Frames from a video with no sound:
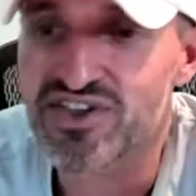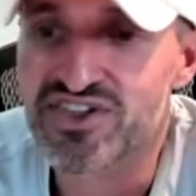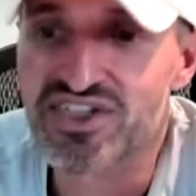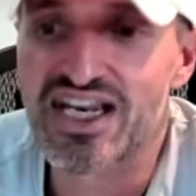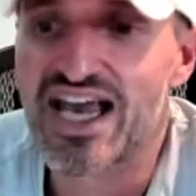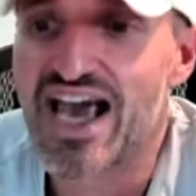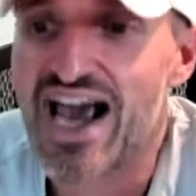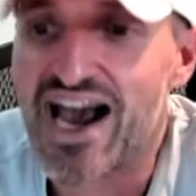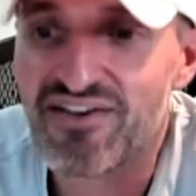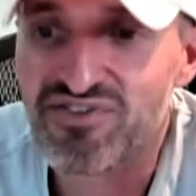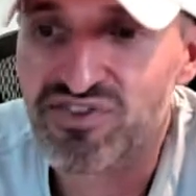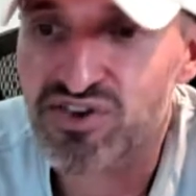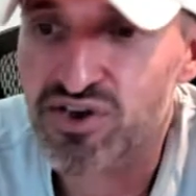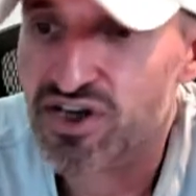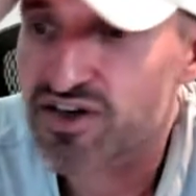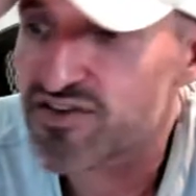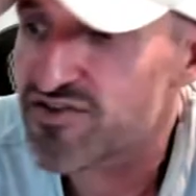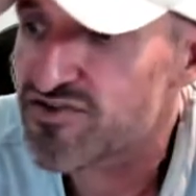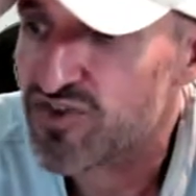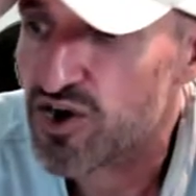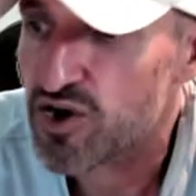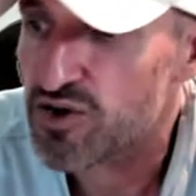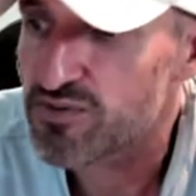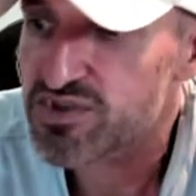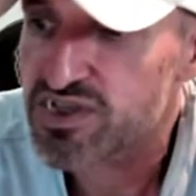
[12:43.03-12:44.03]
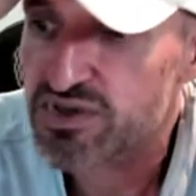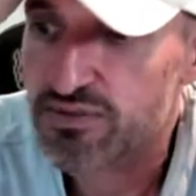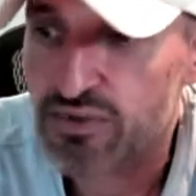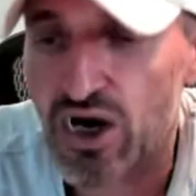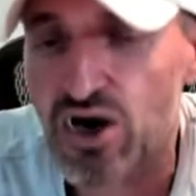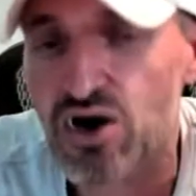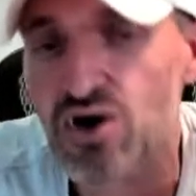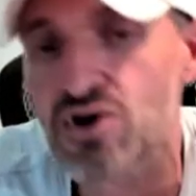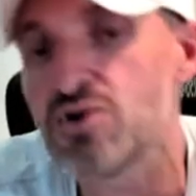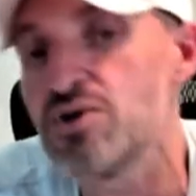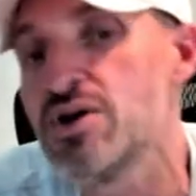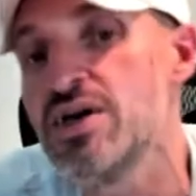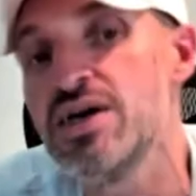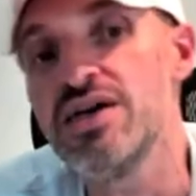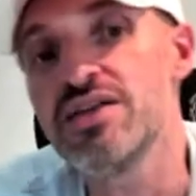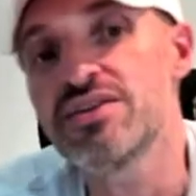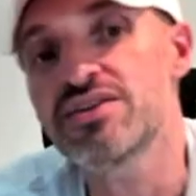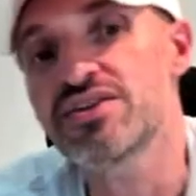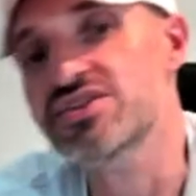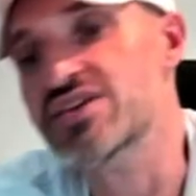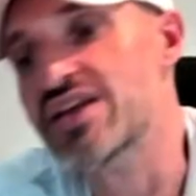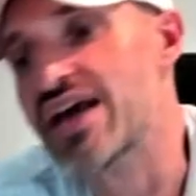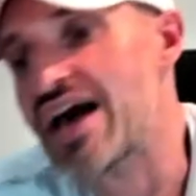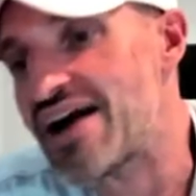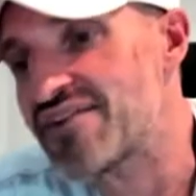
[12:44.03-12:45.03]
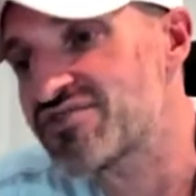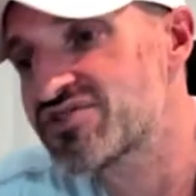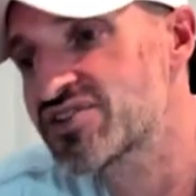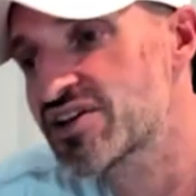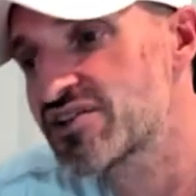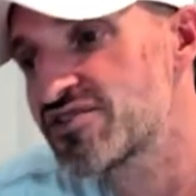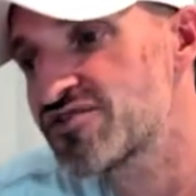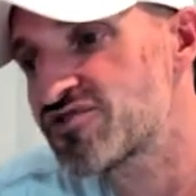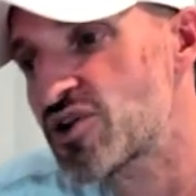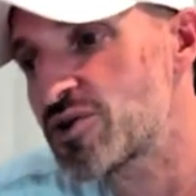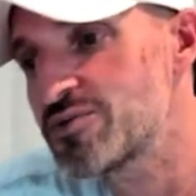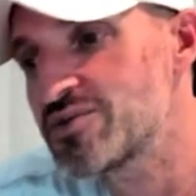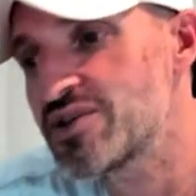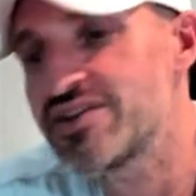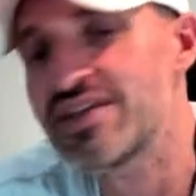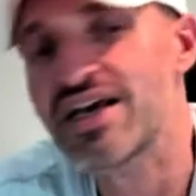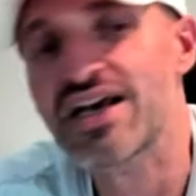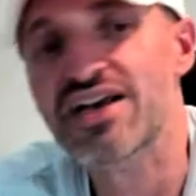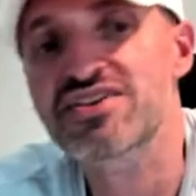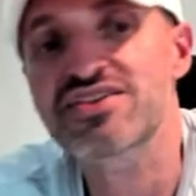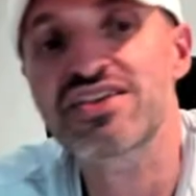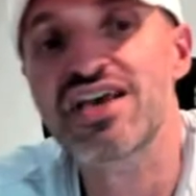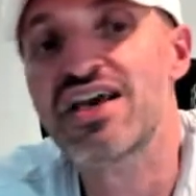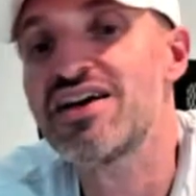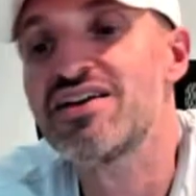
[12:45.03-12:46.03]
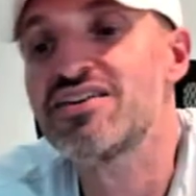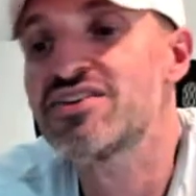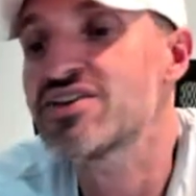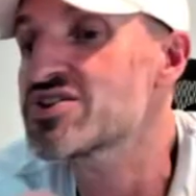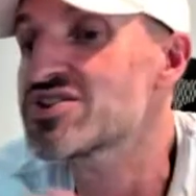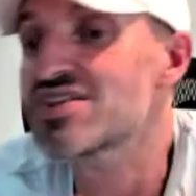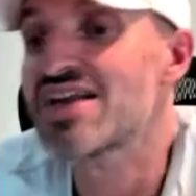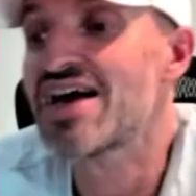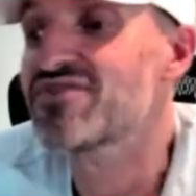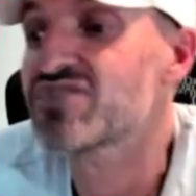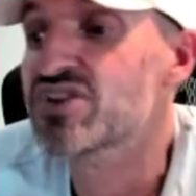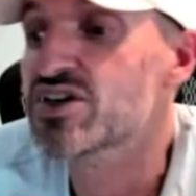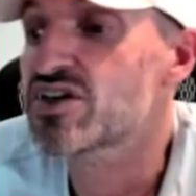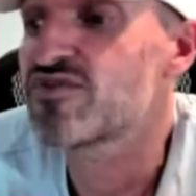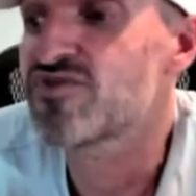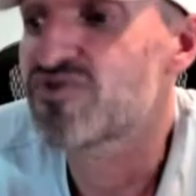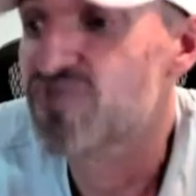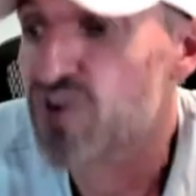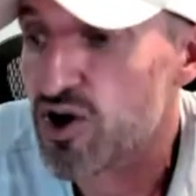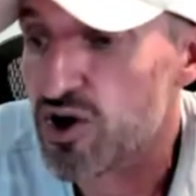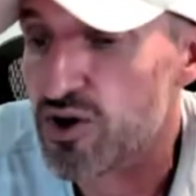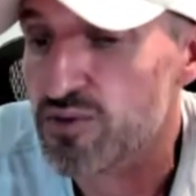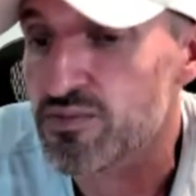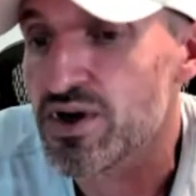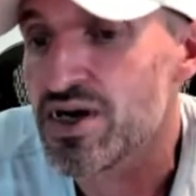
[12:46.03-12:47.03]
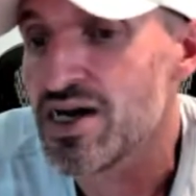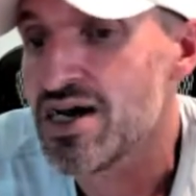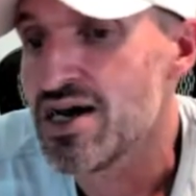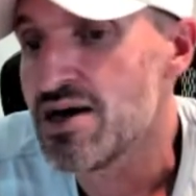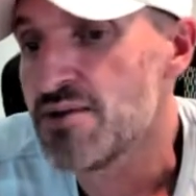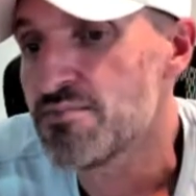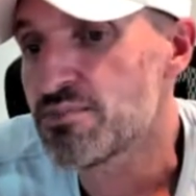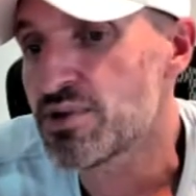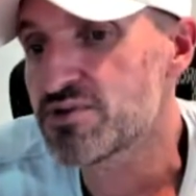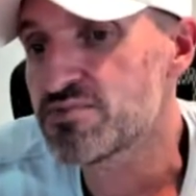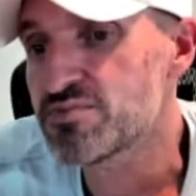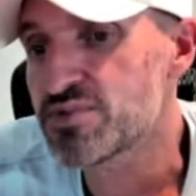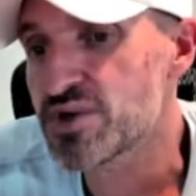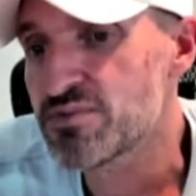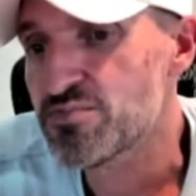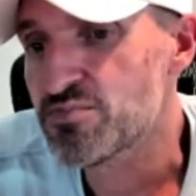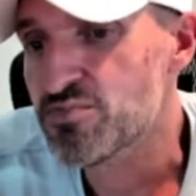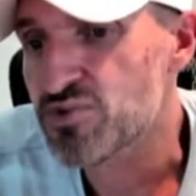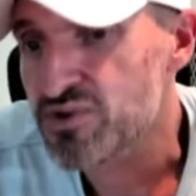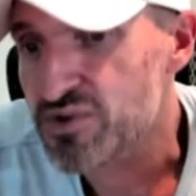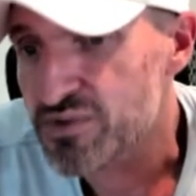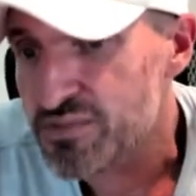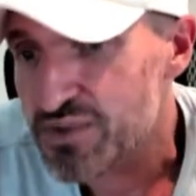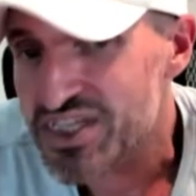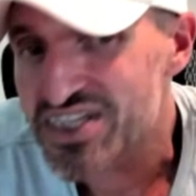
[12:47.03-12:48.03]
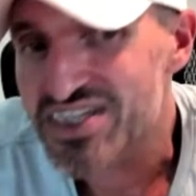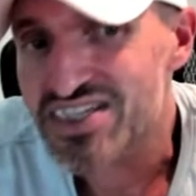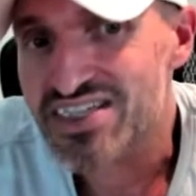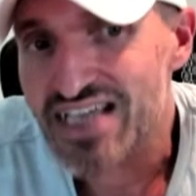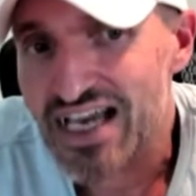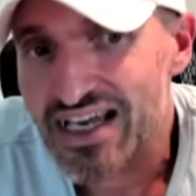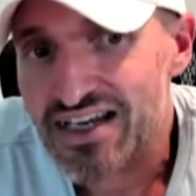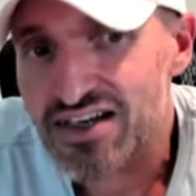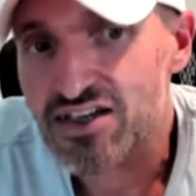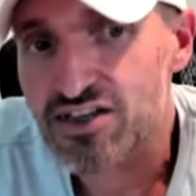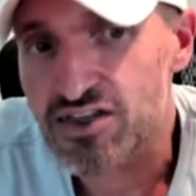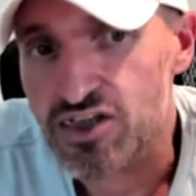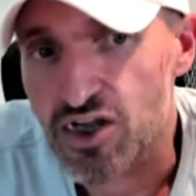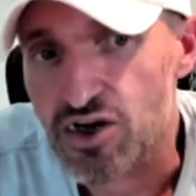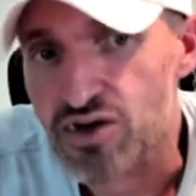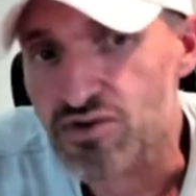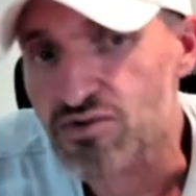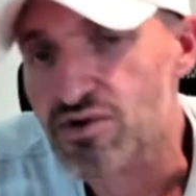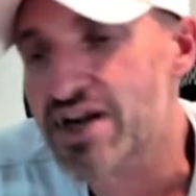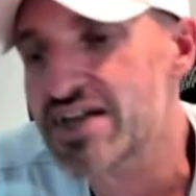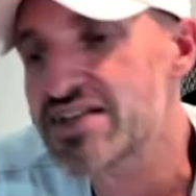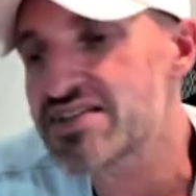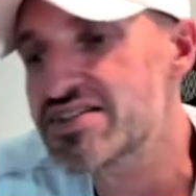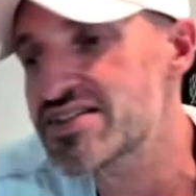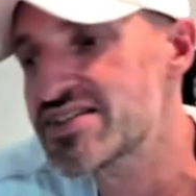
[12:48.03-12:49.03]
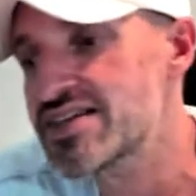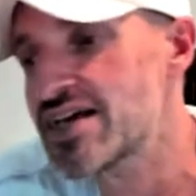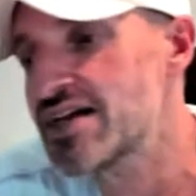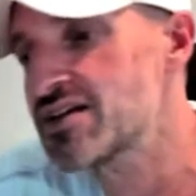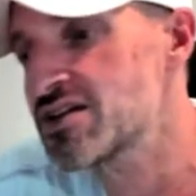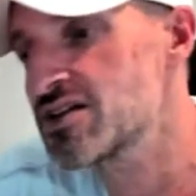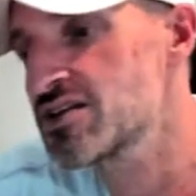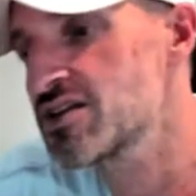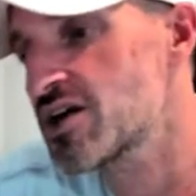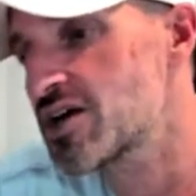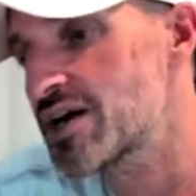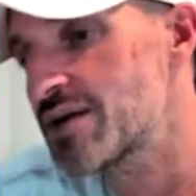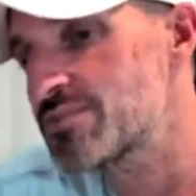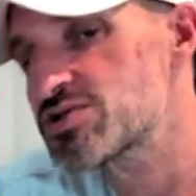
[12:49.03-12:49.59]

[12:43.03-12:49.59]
Does it have to confirm tomorrow? Does it have to confirm the next day? It doesn't have to confirm. But, but set an alert, right? Set an alert.